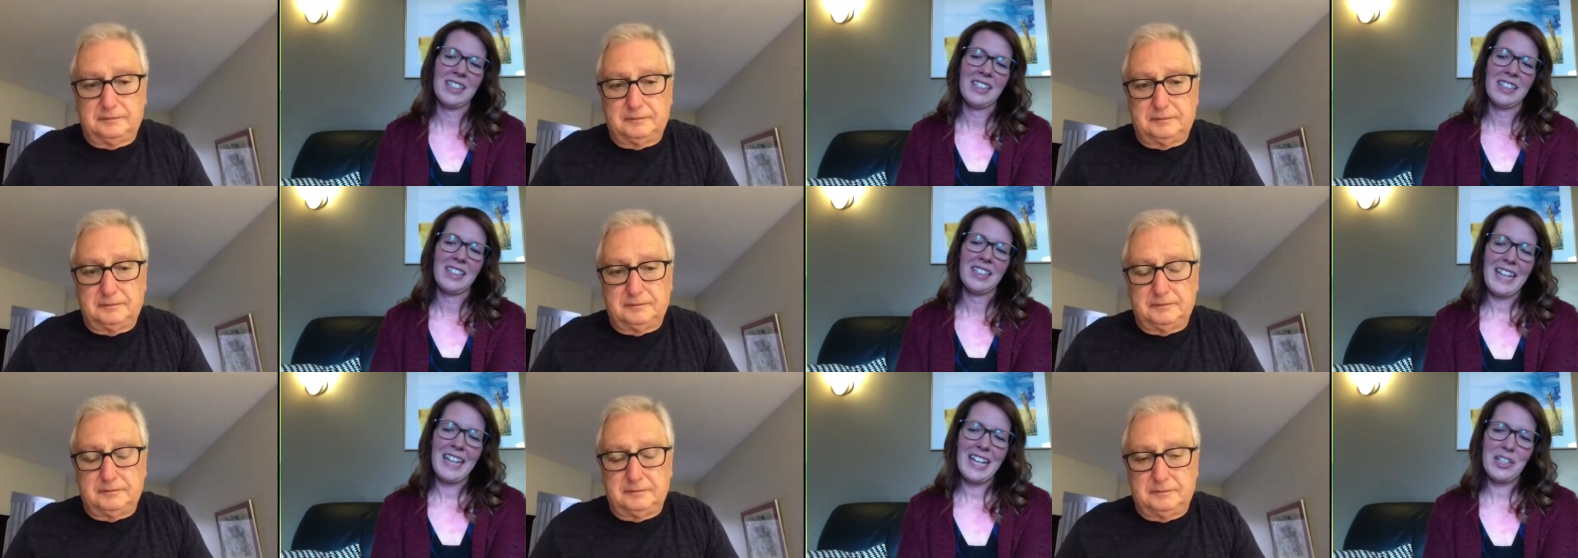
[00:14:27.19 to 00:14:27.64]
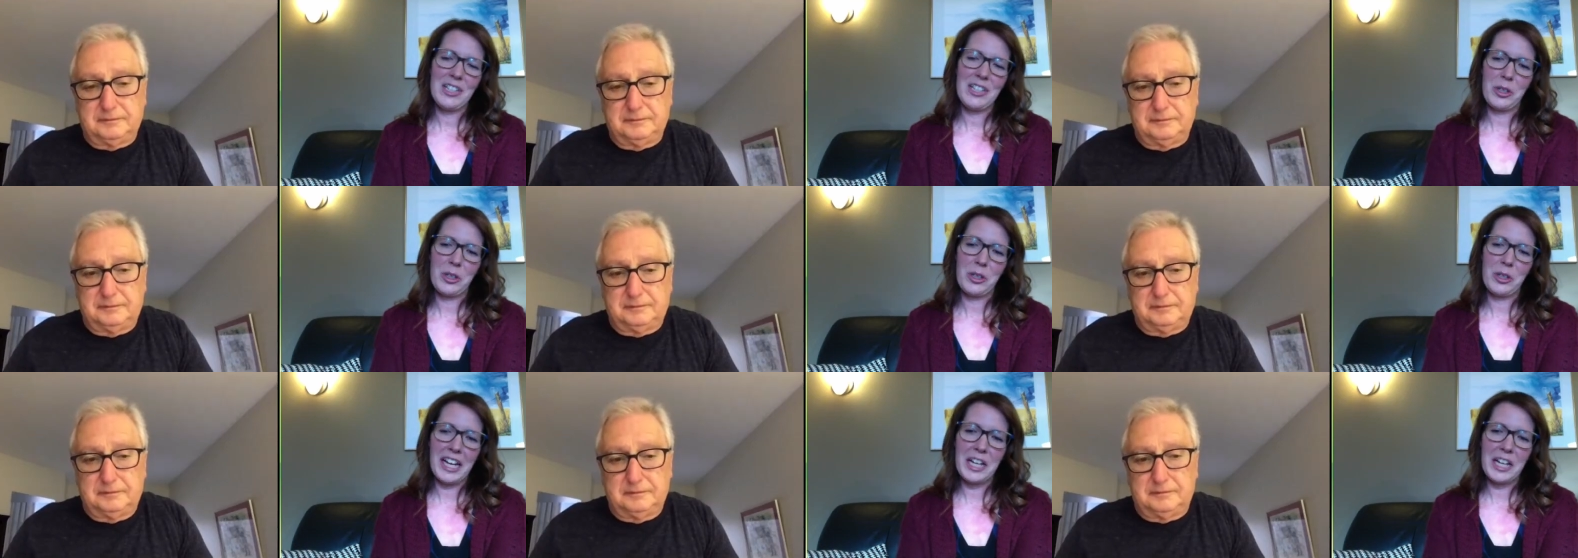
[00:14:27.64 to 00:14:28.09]
Speaker 1: and
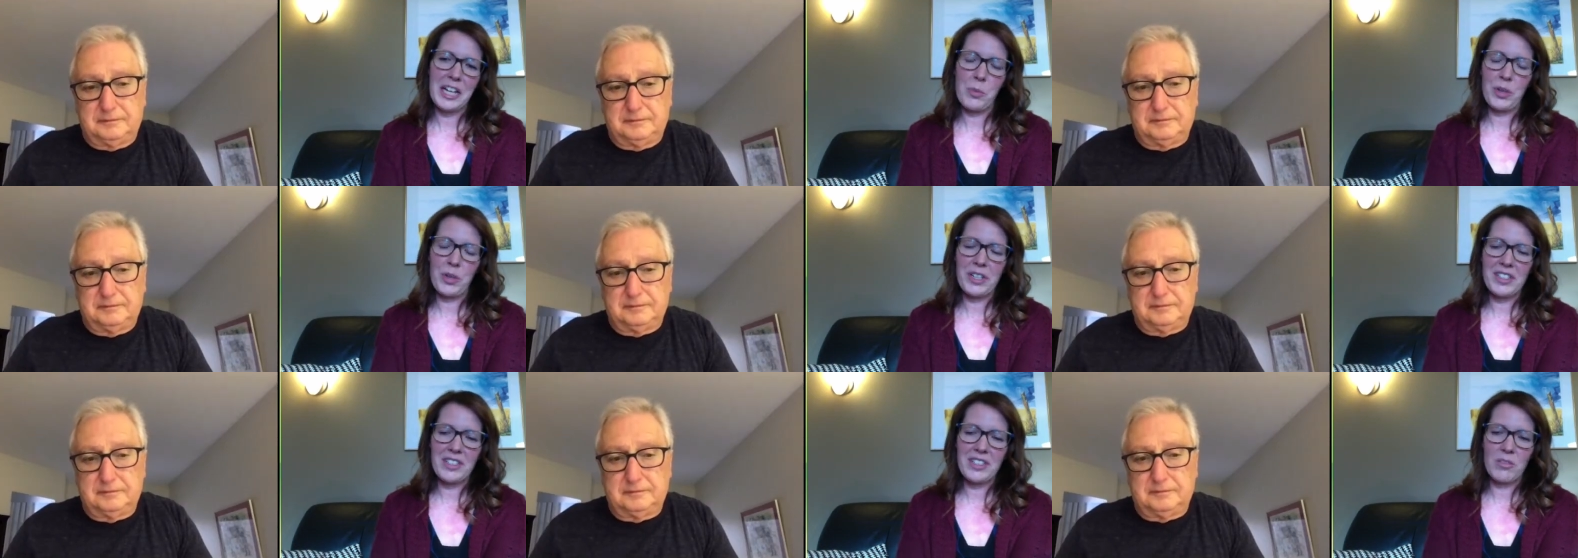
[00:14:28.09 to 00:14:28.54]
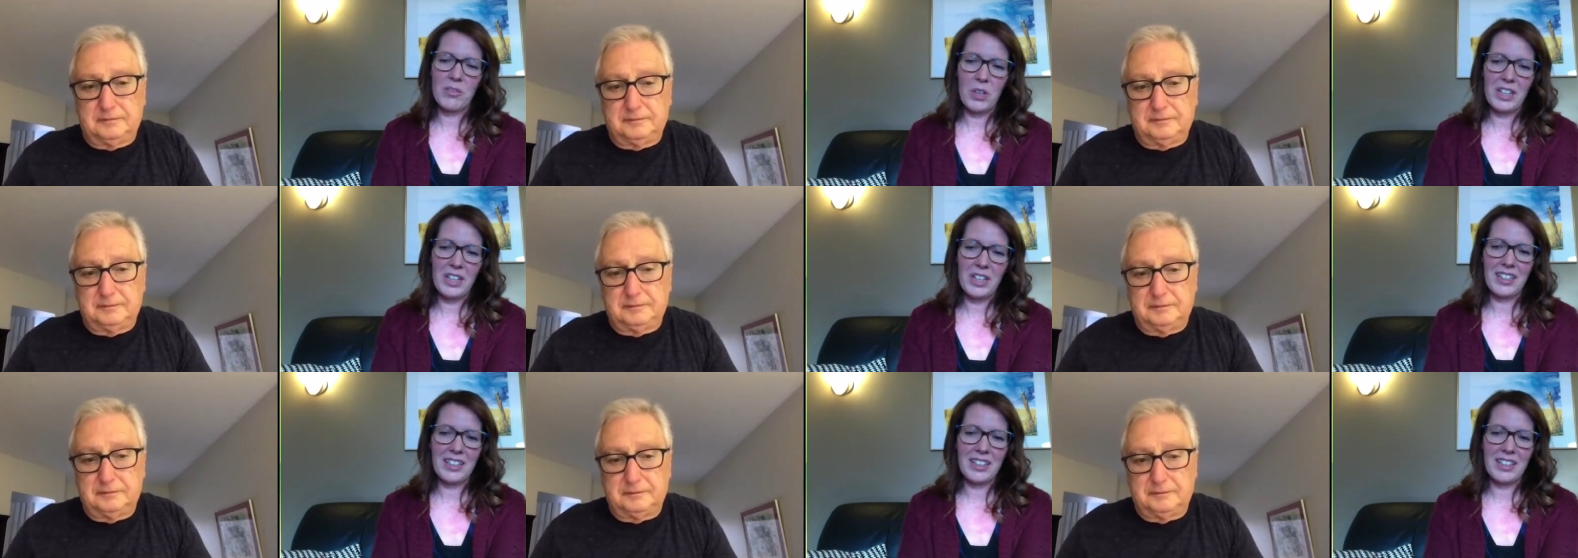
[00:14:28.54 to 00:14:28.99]
online print and
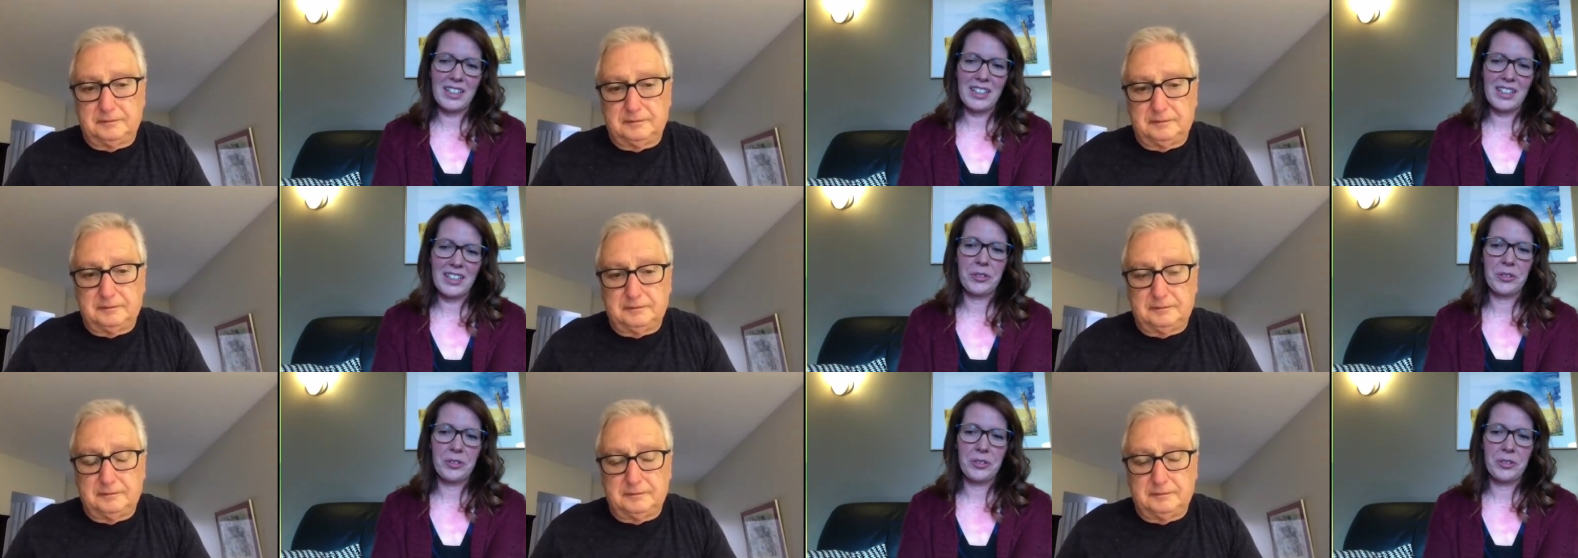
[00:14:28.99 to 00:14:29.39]
whatnot too.